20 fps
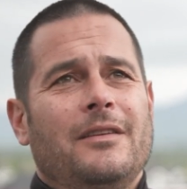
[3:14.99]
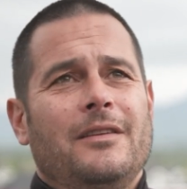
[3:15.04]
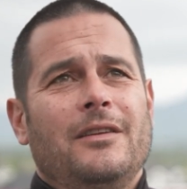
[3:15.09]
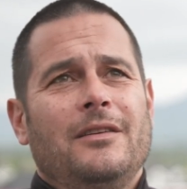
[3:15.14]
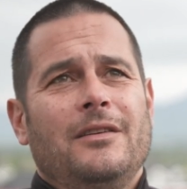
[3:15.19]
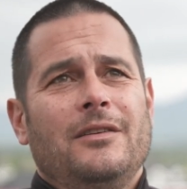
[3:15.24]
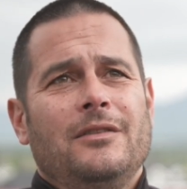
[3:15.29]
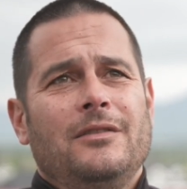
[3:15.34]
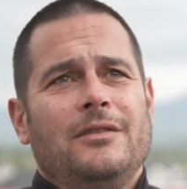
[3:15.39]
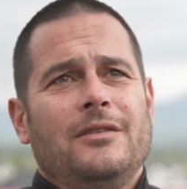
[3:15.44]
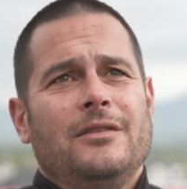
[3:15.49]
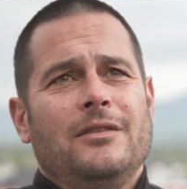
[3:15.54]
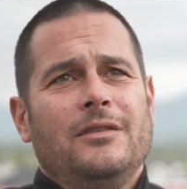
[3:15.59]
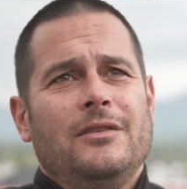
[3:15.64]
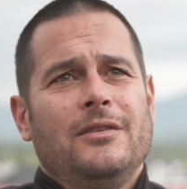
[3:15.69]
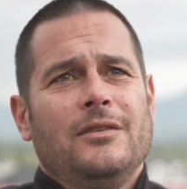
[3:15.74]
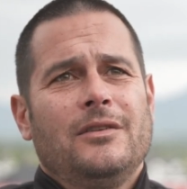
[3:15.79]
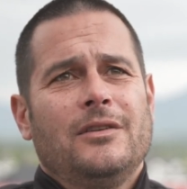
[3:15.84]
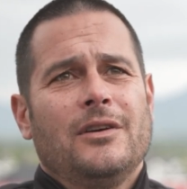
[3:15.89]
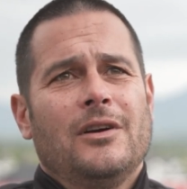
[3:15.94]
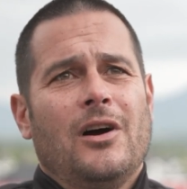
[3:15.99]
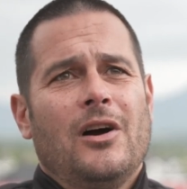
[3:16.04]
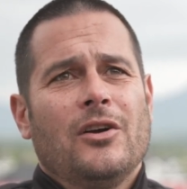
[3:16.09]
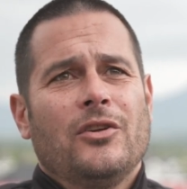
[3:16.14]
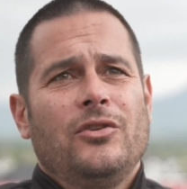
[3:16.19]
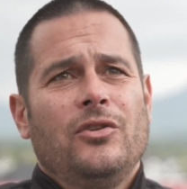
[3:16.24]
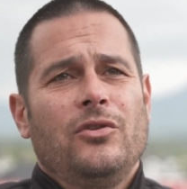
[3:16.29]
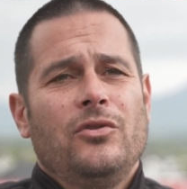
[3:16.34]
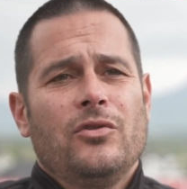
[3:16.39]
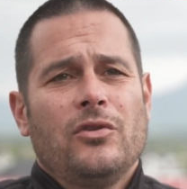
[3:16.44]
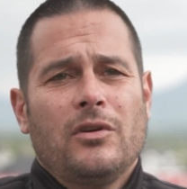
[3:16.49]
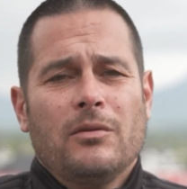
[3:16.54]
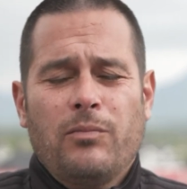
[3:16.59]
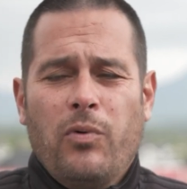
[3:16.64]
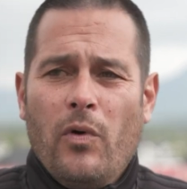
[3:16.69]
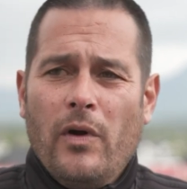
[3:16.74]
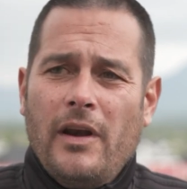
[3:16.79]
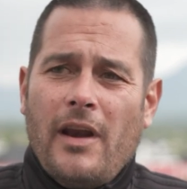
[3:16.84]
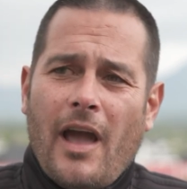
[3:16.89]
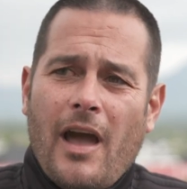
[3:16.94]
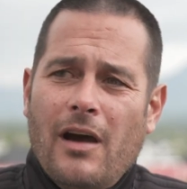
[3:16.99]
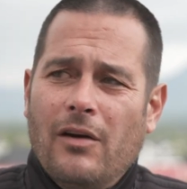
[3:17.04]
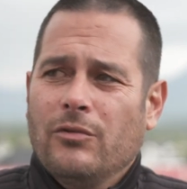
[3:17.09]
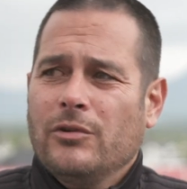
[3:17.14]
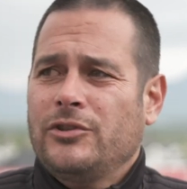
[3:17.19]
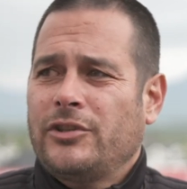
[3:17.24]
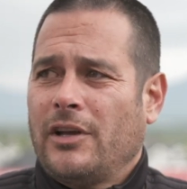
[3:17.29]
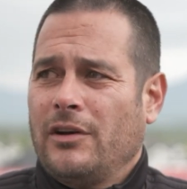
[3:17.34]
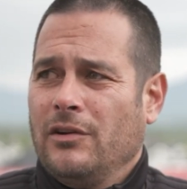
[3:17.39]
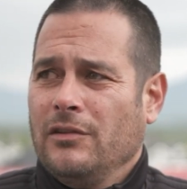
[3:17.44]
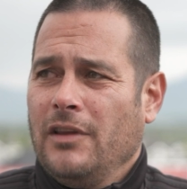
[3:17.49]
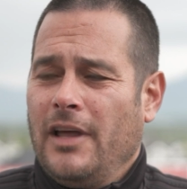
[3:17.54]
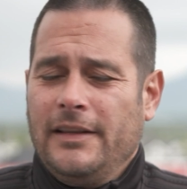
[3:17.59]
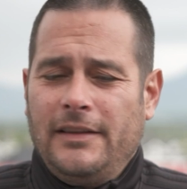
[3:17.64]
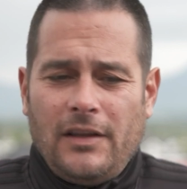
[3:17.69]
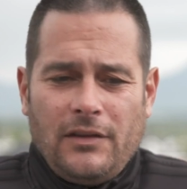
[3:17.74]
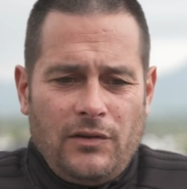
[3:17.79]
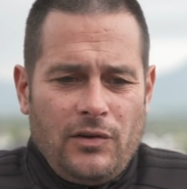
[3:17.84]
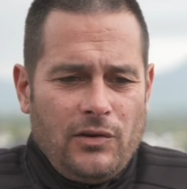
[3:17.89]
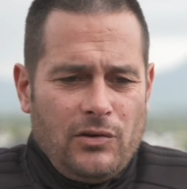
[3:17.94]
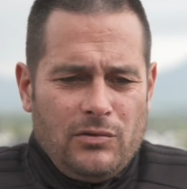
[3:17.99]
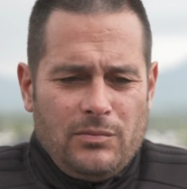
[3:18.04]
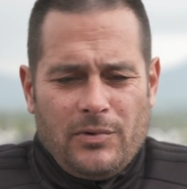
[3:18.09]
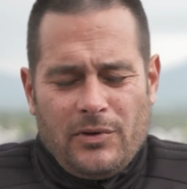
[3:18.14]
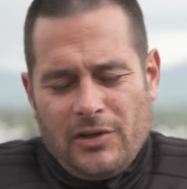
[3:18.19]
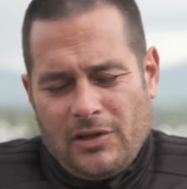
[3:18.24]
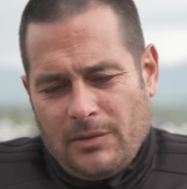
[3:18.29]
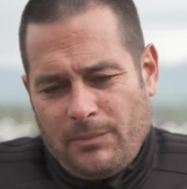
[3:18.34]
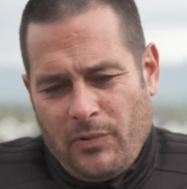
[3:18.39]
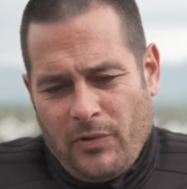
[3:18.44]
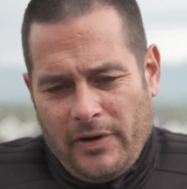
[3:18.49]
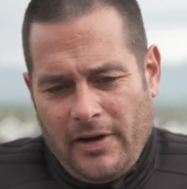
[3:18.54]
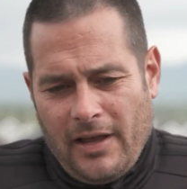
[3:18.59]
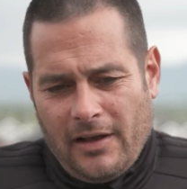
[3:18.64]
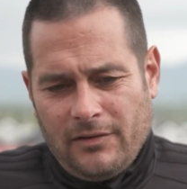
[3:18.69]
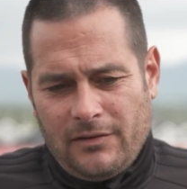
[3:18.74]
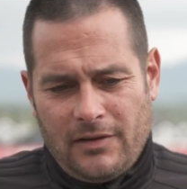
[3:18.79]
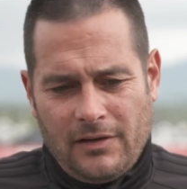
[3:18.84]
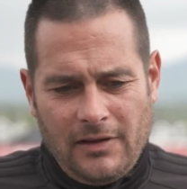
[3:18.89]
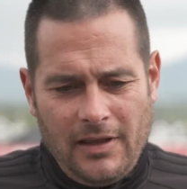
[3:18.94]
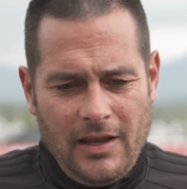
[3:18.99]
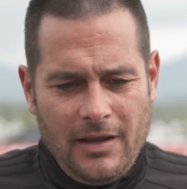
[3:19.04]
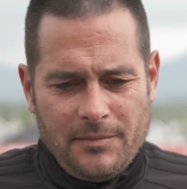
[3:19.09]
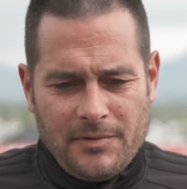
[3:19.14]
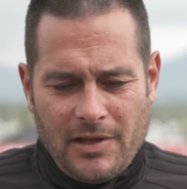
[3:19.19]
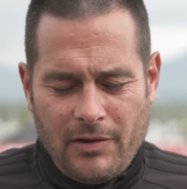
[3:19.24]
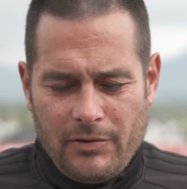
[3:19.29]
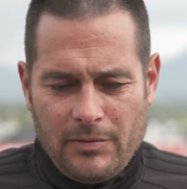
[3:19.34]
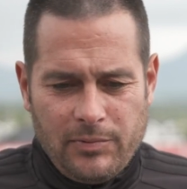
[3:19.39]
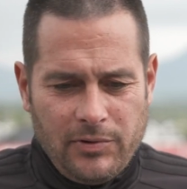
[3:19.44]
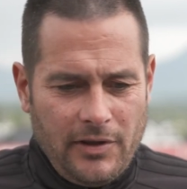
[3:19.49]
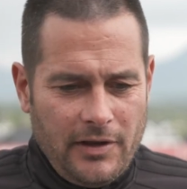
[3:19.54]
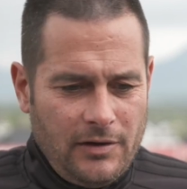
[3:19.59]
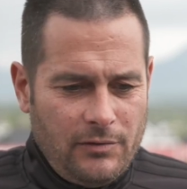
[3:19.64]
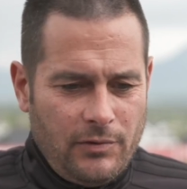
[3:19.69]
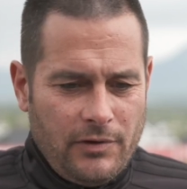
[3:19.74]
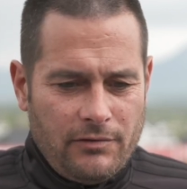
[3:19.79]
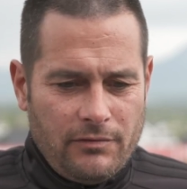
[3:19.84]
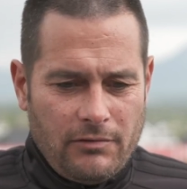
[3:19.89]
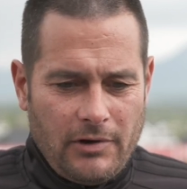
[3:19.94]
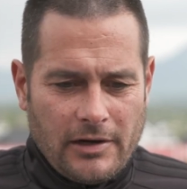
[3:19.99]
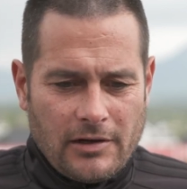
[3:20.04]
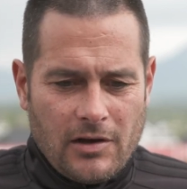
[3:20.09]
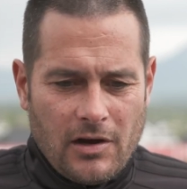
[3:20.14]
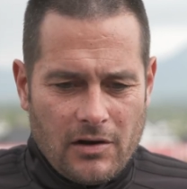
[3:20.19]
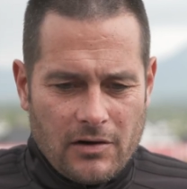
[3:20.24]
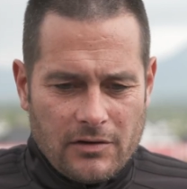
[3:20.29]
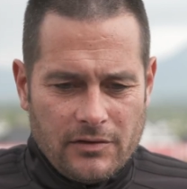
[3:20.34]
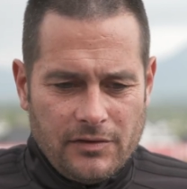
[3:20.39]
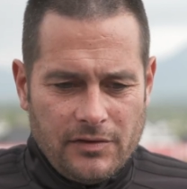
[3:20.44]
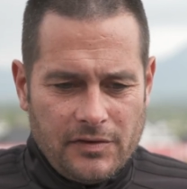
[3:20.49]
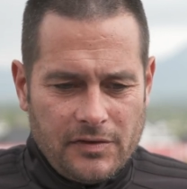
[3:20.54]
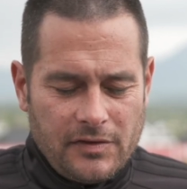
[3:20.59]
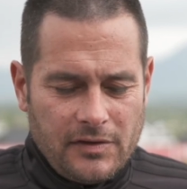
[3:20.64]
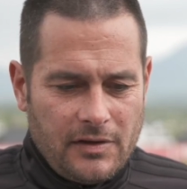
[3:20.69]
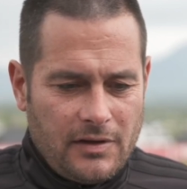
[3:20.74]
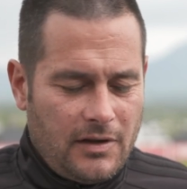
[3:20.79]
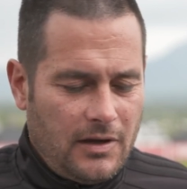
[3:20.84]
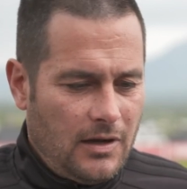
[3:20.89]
you, you, you could argue, you could point out, which I don't like to do, but you could point out the games that we played with red cards.